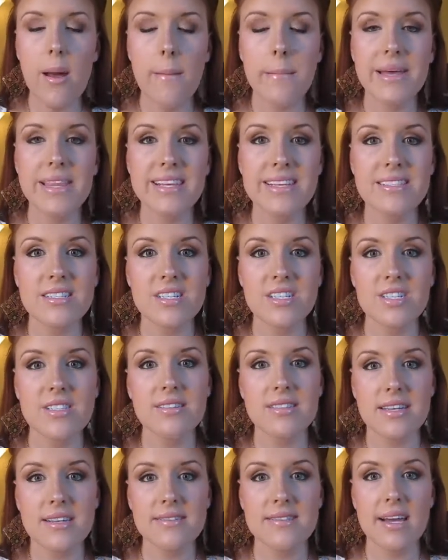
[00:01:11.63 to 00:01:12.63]
but these are
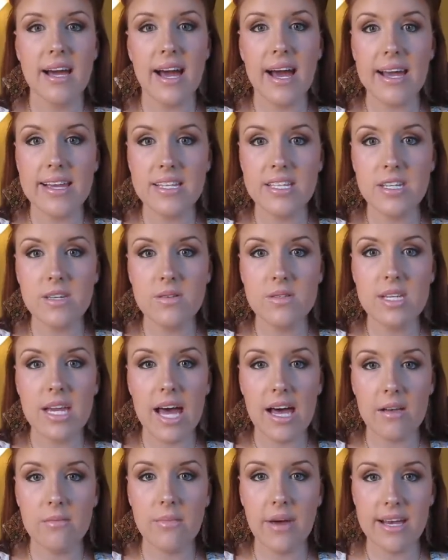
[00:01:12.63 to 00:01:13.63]
just things that I do to
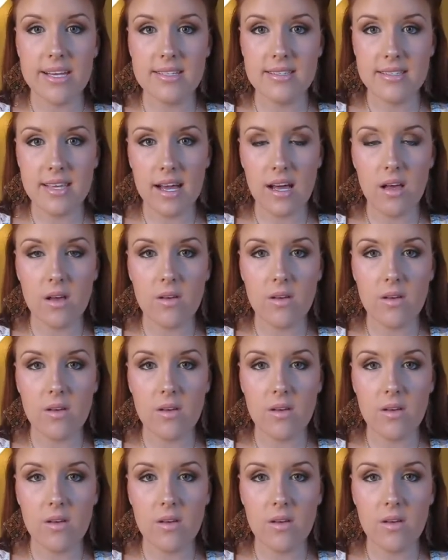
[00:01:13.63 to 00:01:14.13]
help myself